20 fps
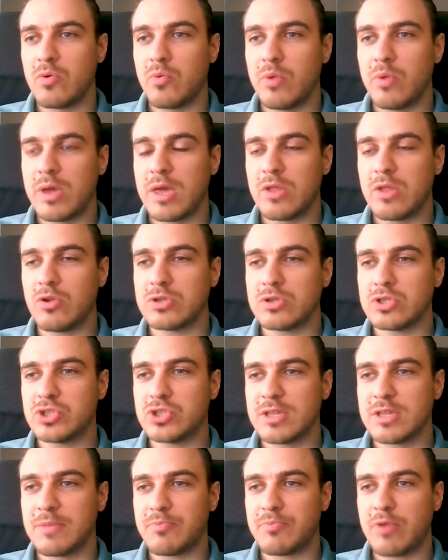We can also
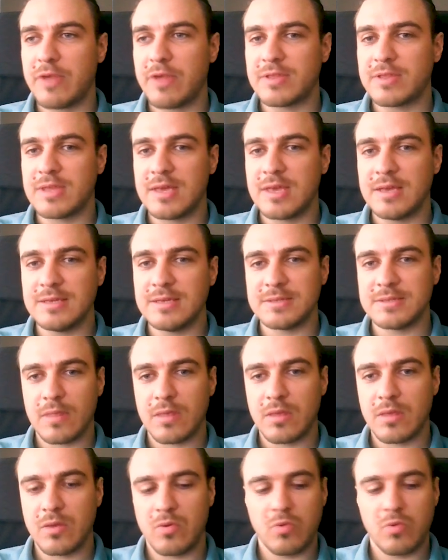check the private keys,
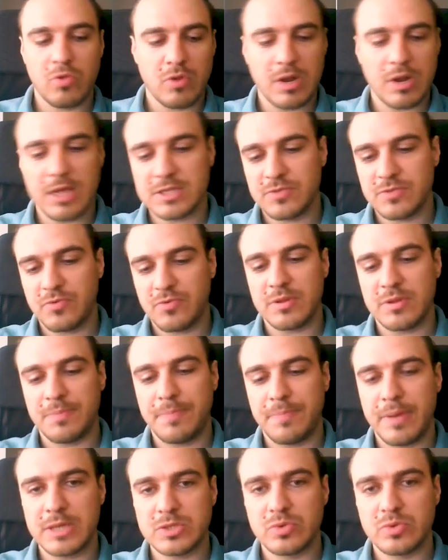which will ask for the
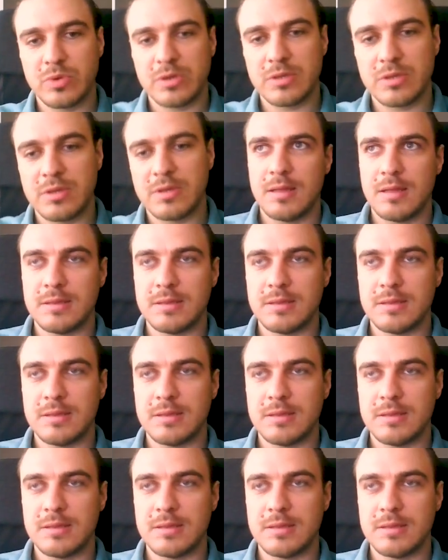password, and